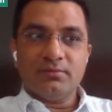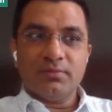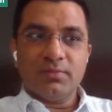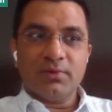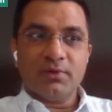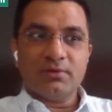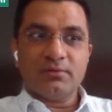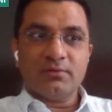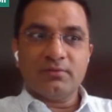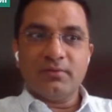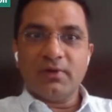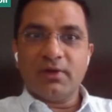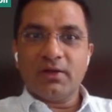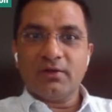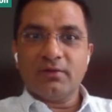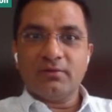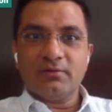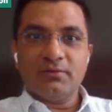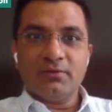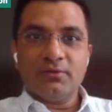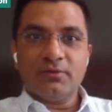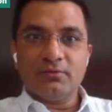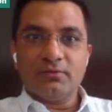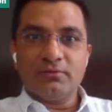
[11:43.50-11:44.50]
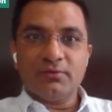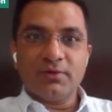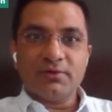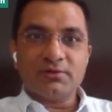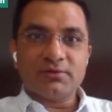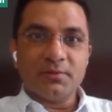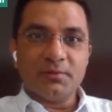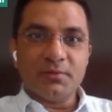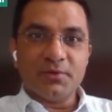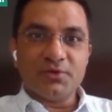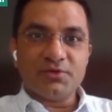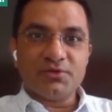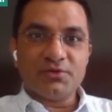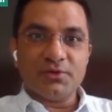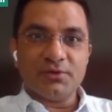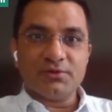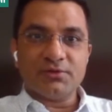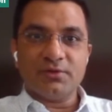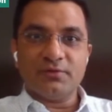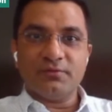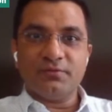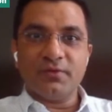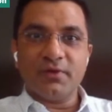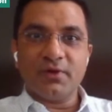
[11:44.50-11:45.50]
but when I did some
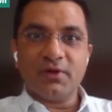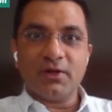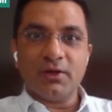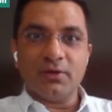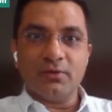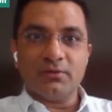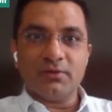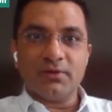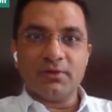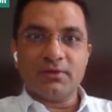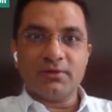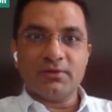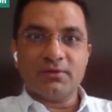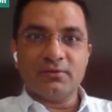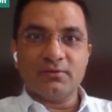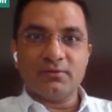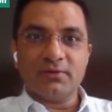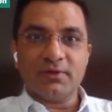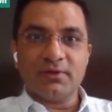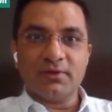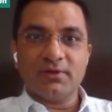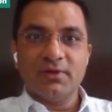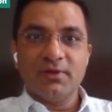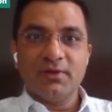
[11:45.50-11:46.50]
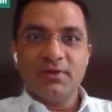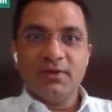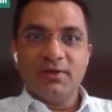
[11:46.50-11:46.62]
research and figured out that that